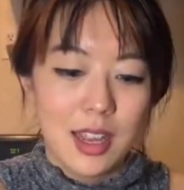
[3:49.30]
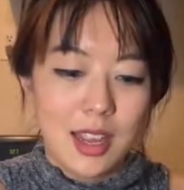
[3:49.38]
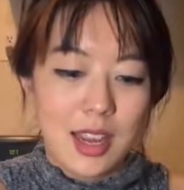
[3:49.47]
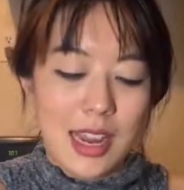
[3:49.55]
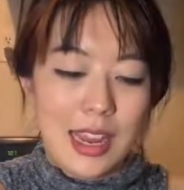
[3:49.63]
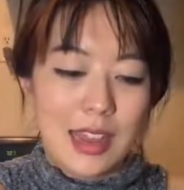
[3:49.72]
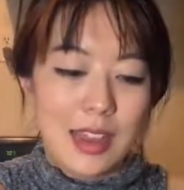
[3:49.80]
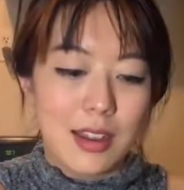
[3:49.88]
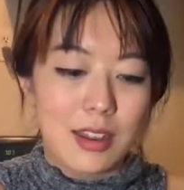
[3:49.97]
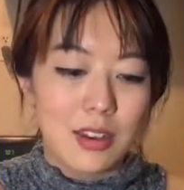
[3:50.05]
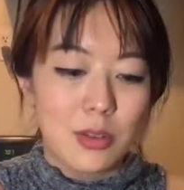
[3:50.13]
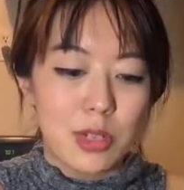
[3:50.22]

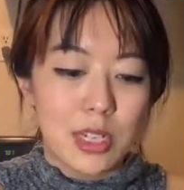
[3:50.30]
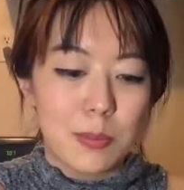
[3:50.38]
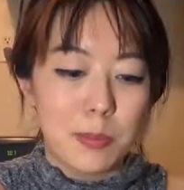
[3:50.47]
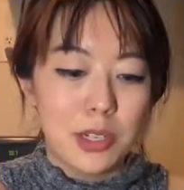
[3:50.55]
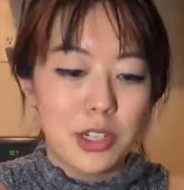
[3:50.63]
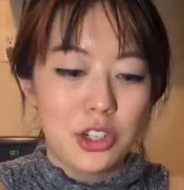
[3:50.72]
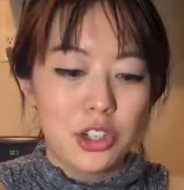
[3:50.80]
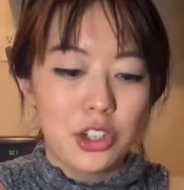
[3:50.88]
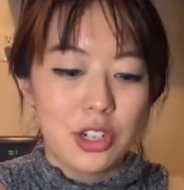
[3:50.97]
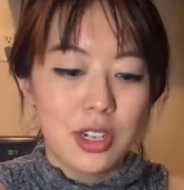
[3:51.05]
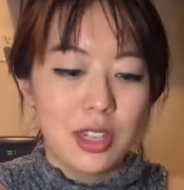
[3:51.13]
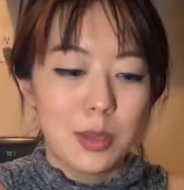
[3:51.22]
And we push
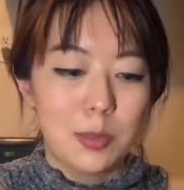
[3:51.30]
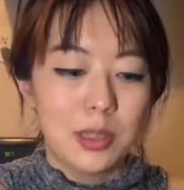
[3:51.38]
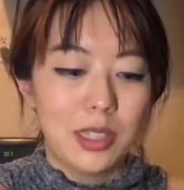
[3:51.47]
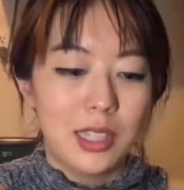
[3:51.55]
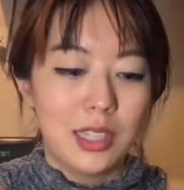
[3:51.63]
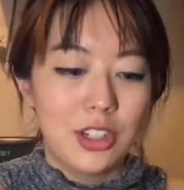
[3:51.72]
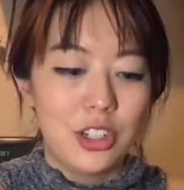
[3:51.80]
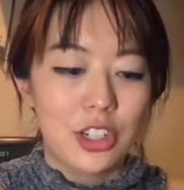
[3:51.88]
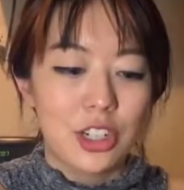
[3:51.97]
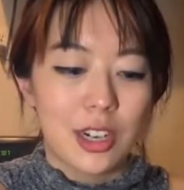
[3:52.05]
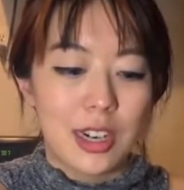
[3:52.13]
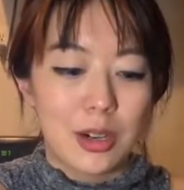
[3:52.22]
the
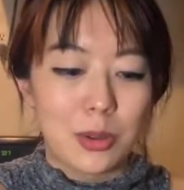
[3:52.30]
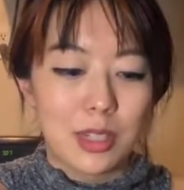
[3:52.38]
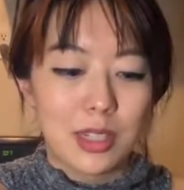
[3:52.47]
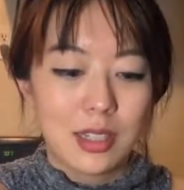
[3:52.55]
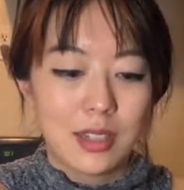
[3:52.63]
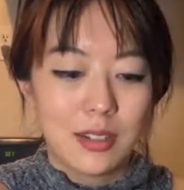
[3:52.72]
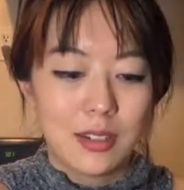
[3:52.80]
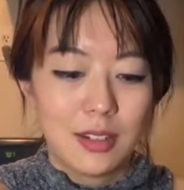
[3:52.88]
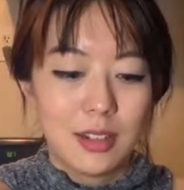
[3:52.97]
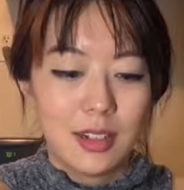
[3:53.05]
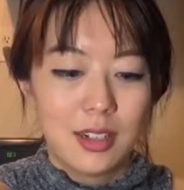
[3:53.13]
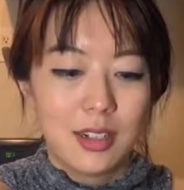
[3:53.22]
plunger out.
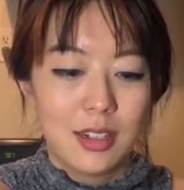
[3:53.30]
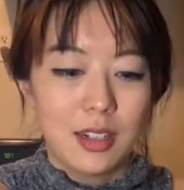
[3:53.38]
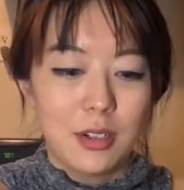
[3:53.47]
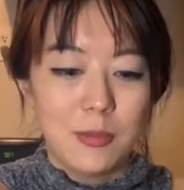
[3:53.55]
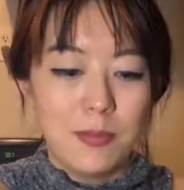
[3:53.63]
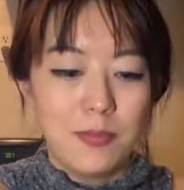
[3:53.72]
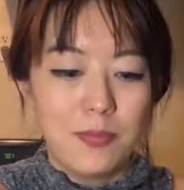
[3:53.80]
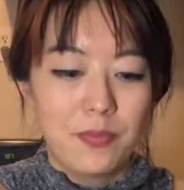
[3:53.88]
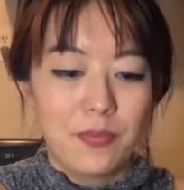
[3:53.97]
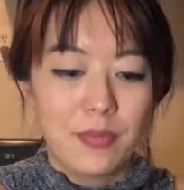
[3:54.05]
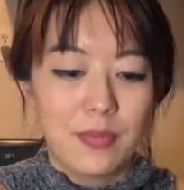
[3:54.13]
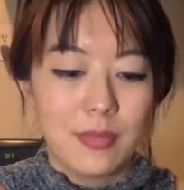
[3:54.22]
Oh,
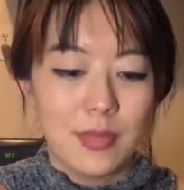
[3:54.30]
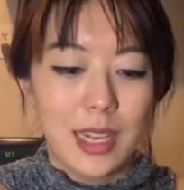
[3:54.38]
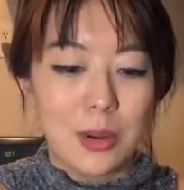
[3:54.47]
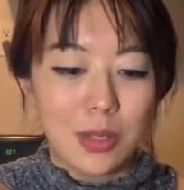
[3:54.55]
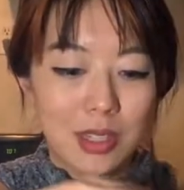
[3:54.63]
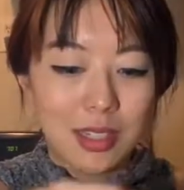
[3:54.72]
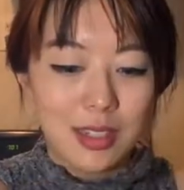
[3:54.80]
out.